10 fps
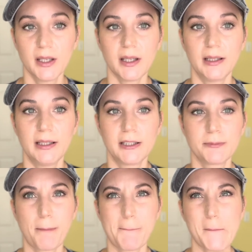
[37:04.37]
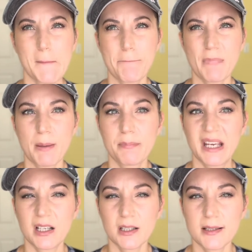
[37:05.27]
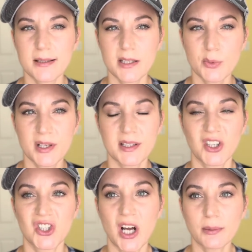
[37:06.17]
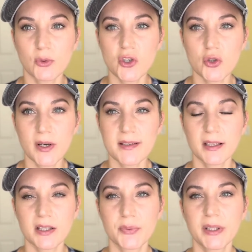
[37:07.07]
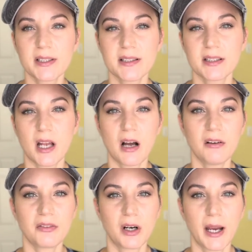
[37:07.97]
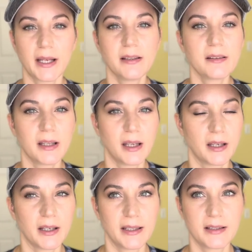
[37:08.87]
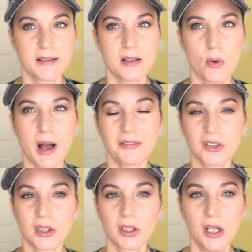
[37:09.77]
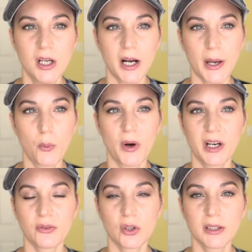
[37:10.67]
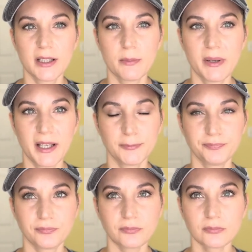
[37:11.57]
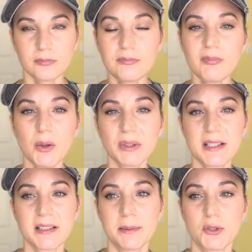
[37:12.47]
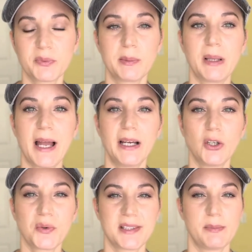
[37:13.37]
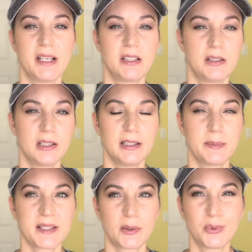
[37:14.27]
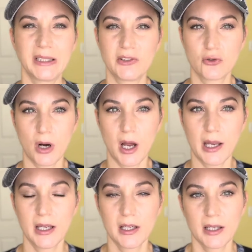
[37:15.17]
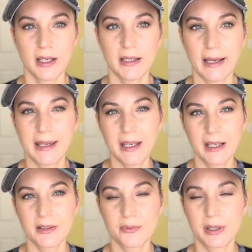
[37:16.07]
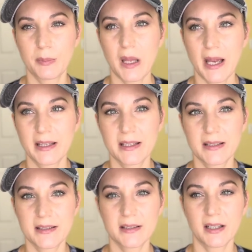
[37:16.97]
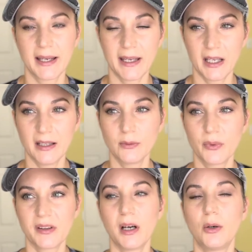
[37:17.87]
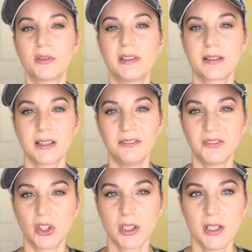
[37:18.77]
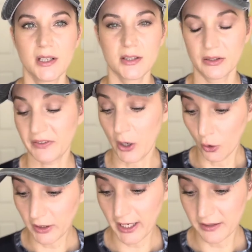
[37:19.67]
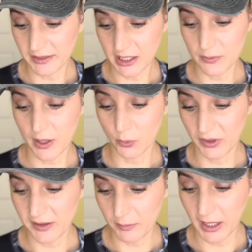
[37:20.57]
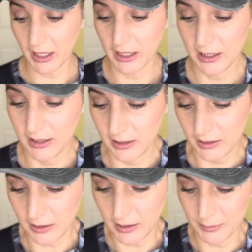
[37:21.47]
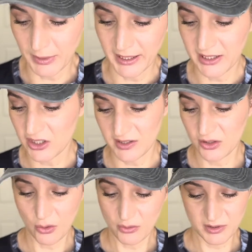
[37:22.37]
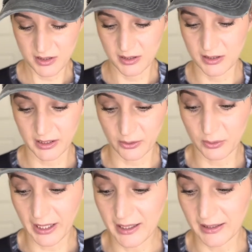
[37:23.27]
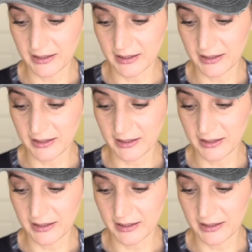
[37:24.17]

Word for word: And because these ones are not moisturizing, it really doesn't offer anything. And so after I wear it for a little bit, when it's time to reapply, I notice that my lips are really dry and I can't reapply this again without discomfort. So if I only have this one with me, I just don't like it.